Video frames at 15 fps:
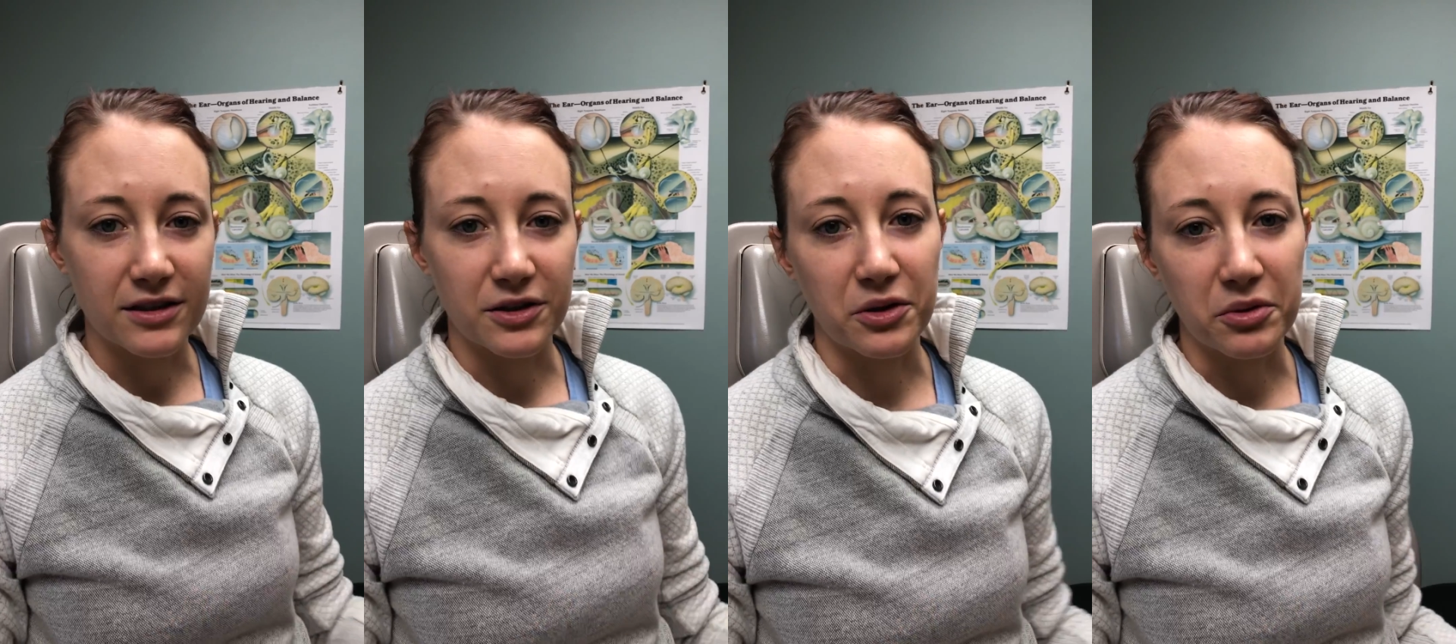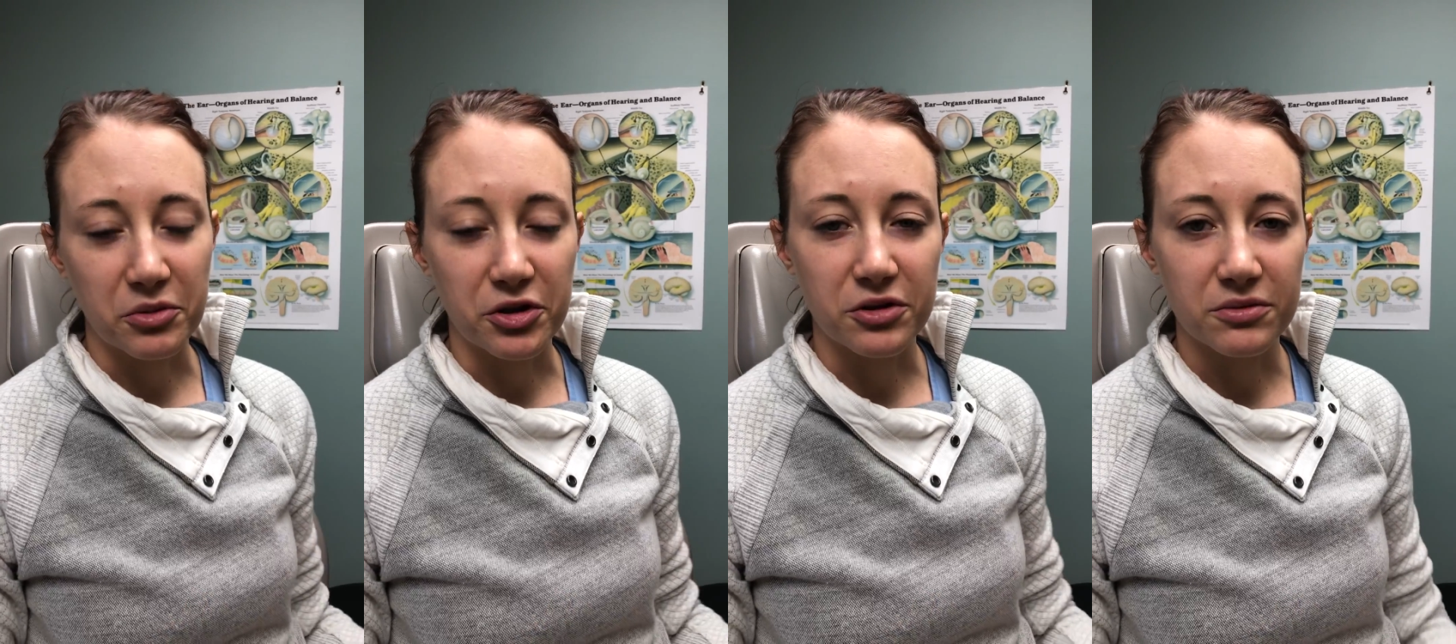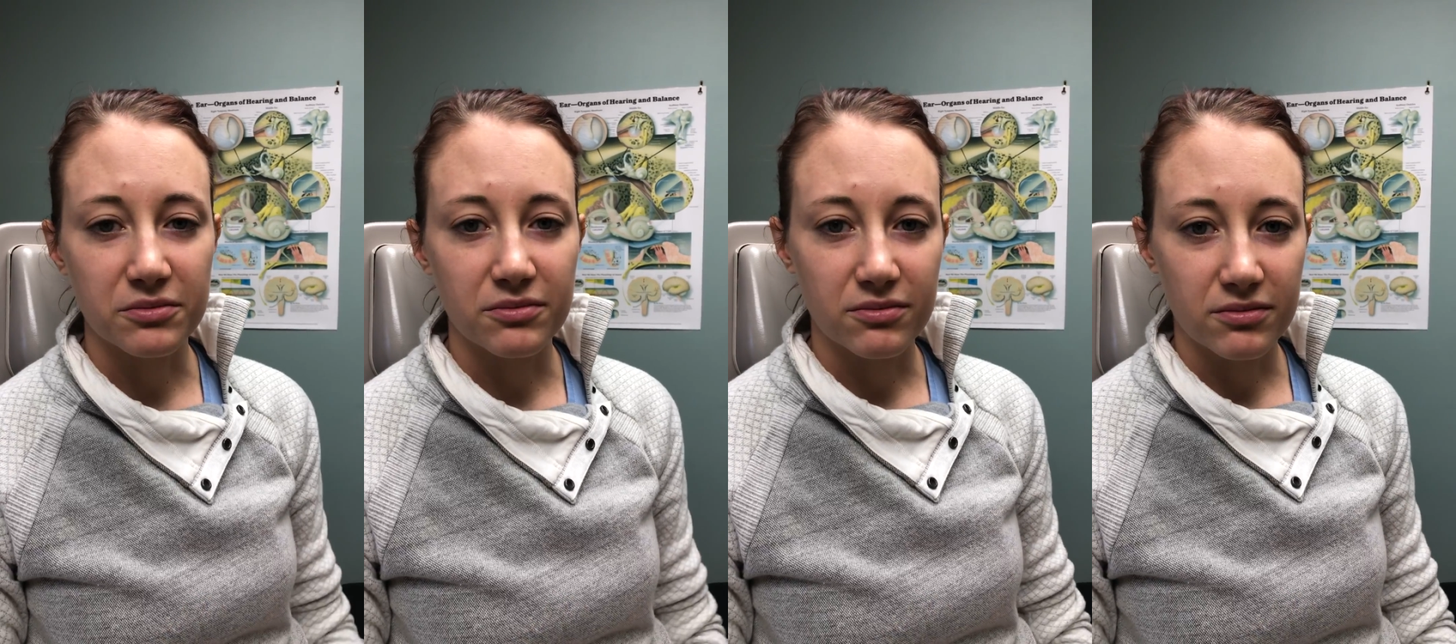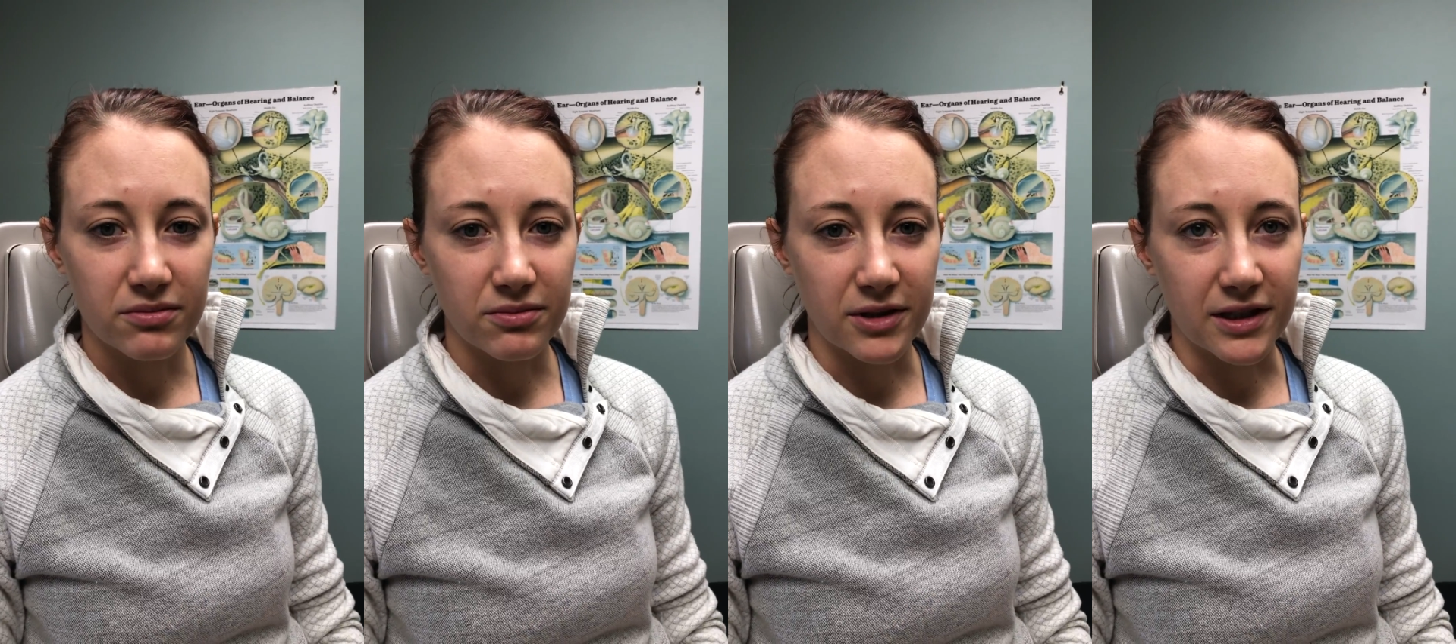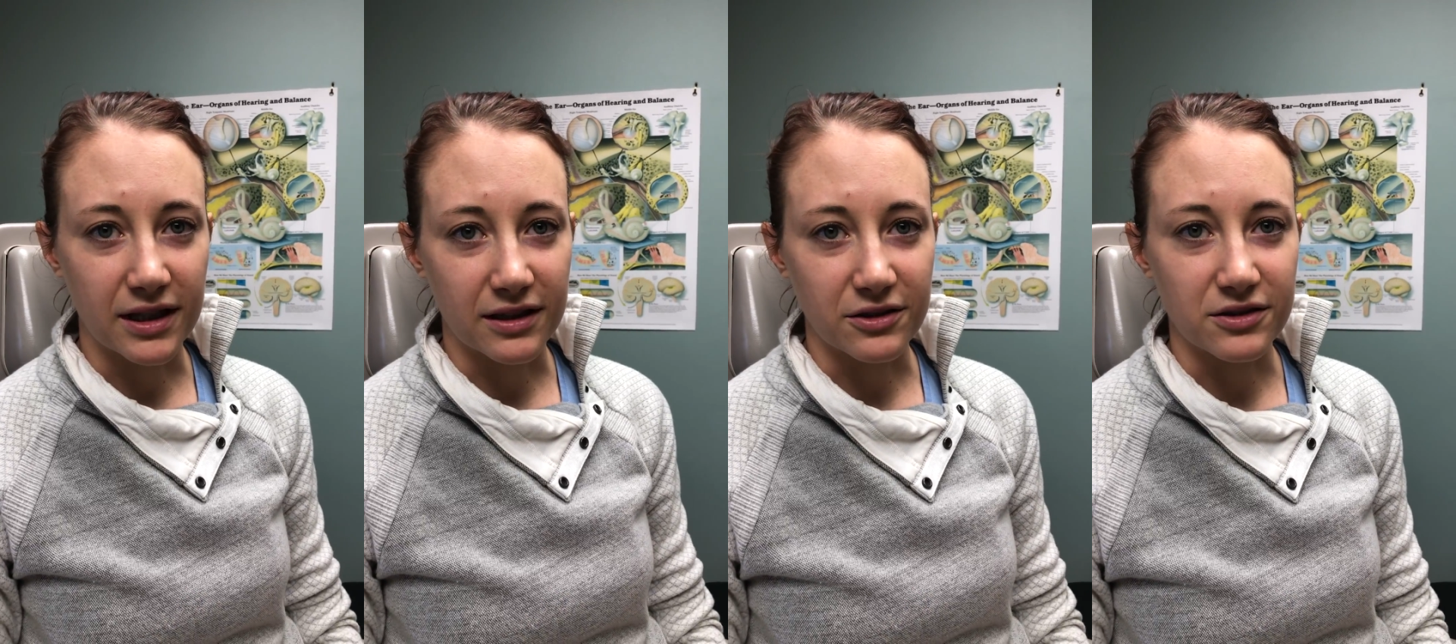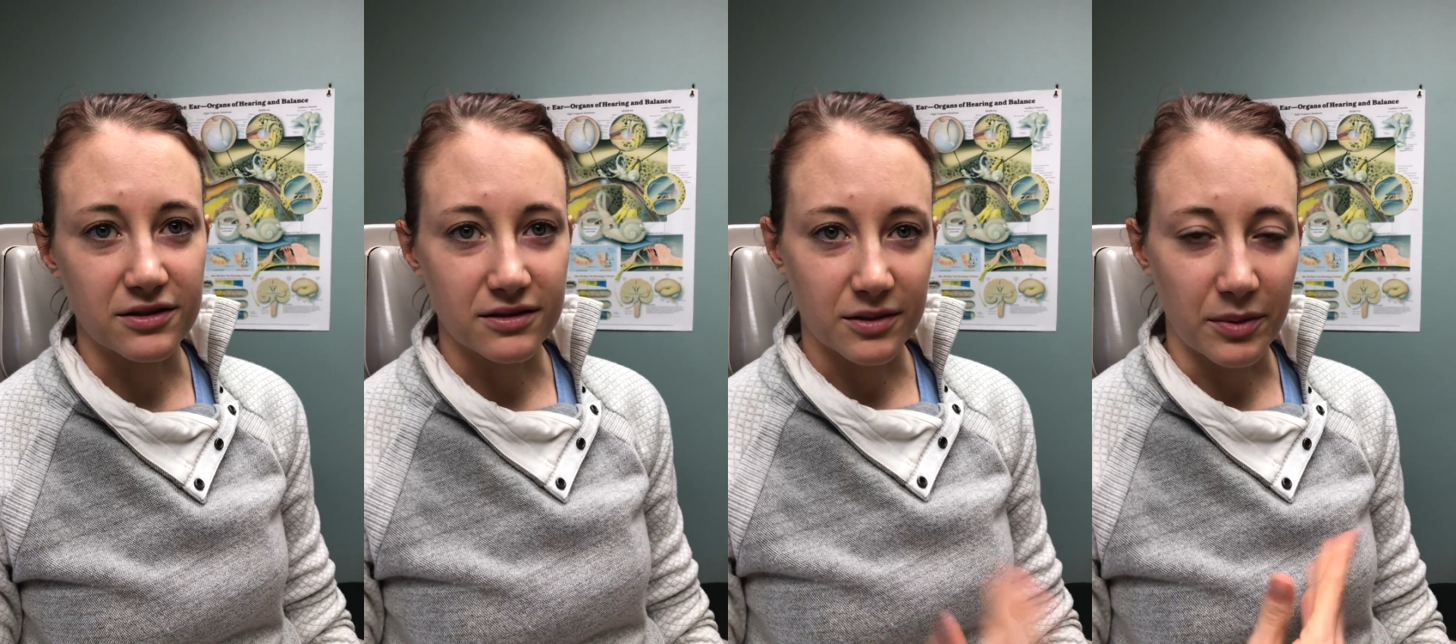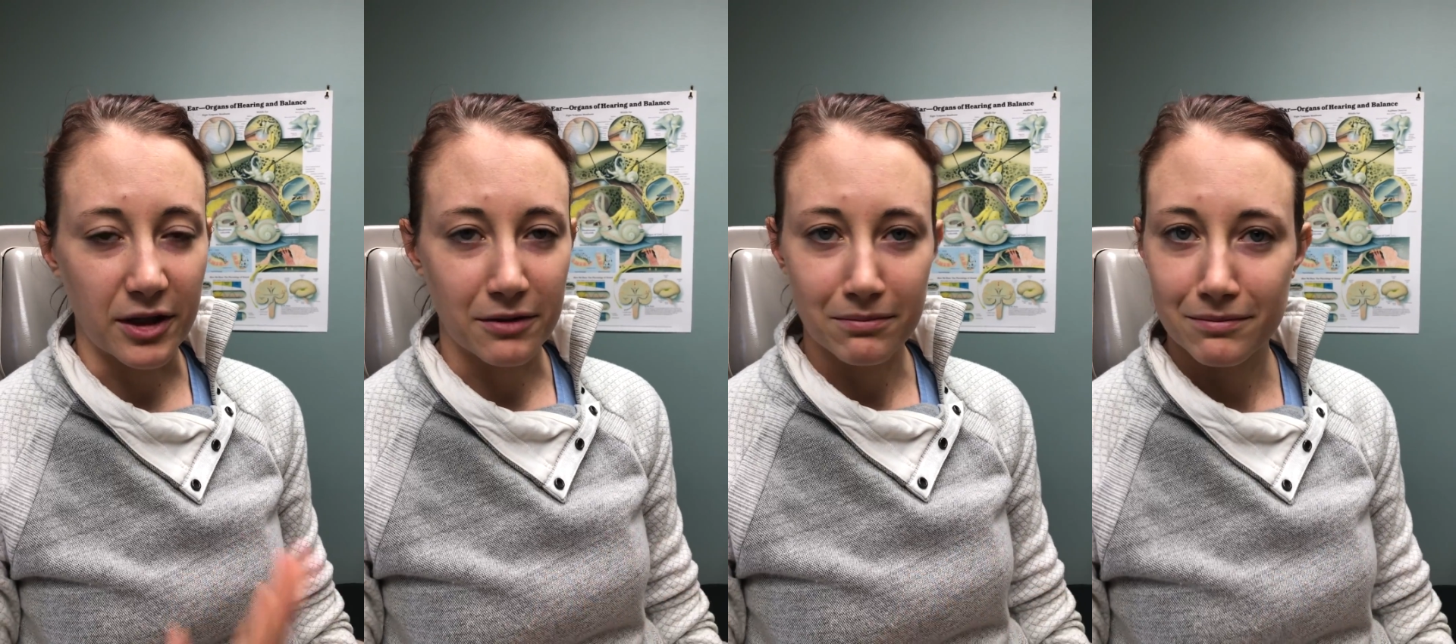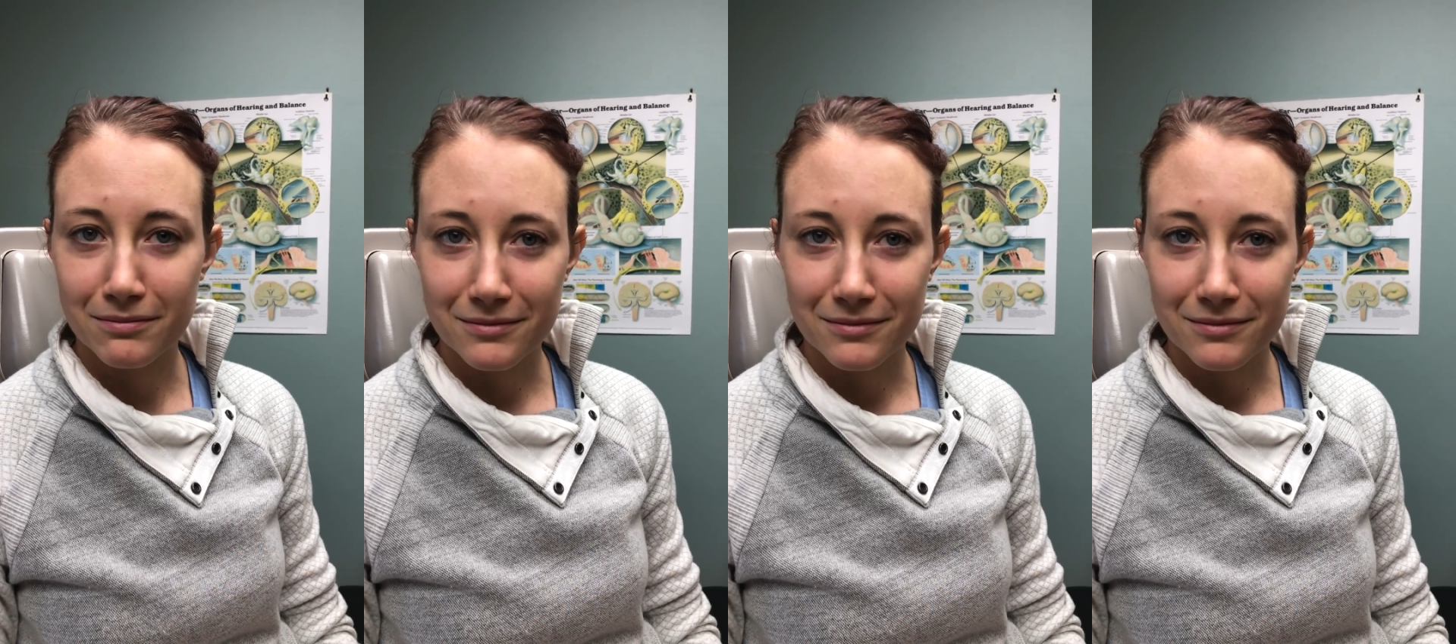to normal, but then there's the pain.